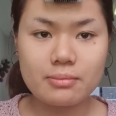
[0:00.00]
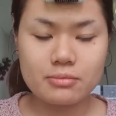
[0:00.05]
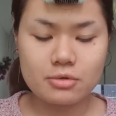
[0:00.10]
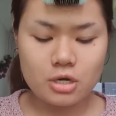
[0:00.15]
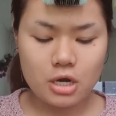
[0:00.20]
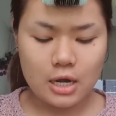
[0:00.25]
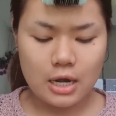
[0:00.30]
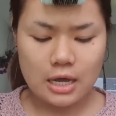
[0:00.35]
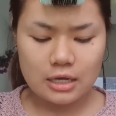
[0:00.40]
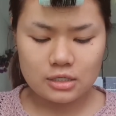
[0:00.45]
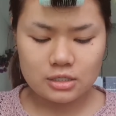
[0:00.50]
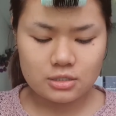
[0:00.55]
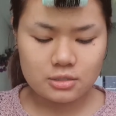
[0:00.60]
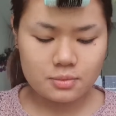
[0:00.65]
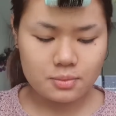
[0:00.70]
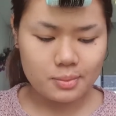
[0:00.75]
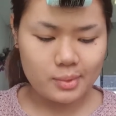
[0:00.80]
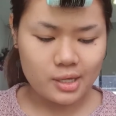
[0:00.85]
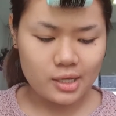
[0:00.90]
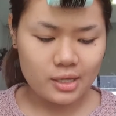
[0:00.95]

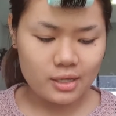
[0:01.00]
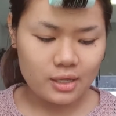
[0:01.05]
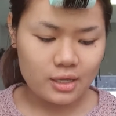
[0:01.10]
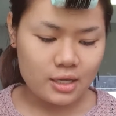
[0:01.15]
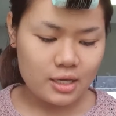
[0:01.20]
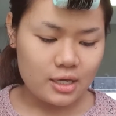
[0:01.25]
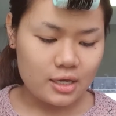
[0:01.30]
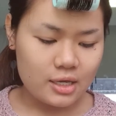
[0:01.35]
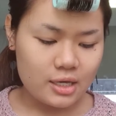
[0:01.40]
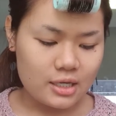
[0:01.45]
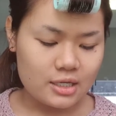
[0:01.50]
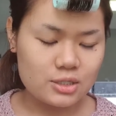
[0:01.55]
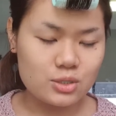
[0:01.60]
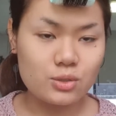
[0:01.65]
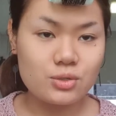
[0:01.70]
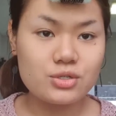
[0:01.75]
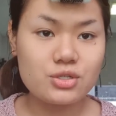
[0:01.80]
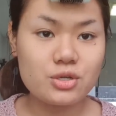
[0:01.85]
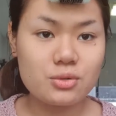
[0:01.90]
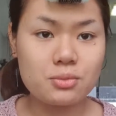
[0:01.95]
product, but it's
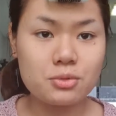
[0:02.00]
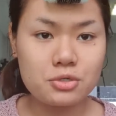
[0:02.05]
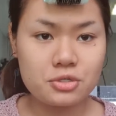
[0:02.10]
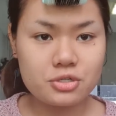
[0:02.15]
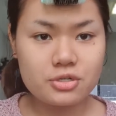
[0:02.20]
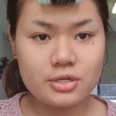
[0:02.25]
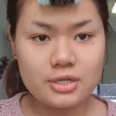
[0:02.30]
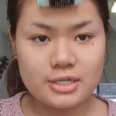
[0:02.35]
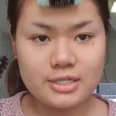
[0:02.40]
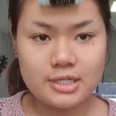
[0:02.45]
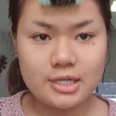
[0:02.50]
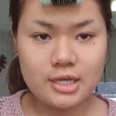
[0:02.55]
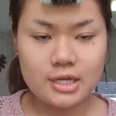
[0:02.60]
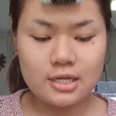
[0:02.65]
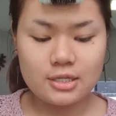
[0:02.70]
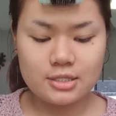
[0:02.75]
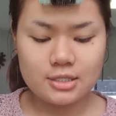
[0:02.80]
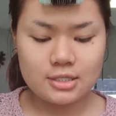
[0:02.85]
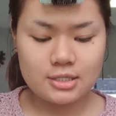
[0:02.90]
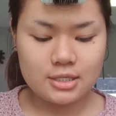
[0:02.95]
also moisturizing
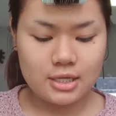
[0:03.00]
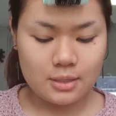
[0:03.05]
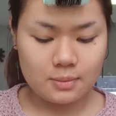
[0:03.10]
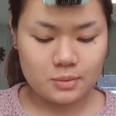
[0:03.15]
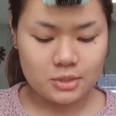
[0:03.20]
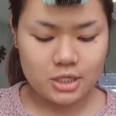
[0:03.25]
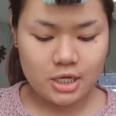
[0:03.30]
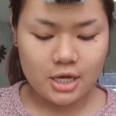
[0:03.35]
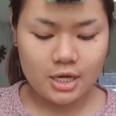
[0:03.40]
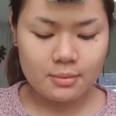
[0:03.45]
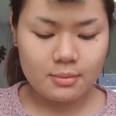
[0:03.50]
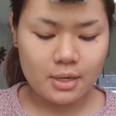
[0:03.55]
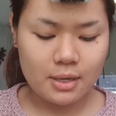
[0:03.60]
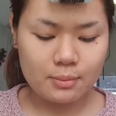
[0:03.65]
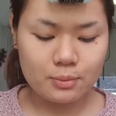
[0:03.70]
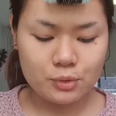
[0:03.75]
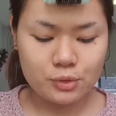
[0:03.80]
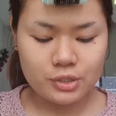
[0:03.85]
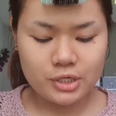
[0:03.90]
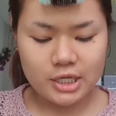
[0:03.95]
at the same time. I
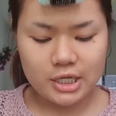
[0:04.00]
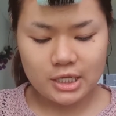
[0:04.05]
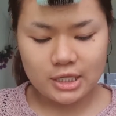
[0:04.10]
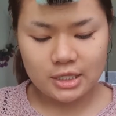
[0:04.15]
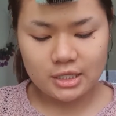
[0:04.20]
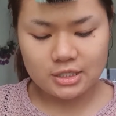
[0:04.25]
bought it in the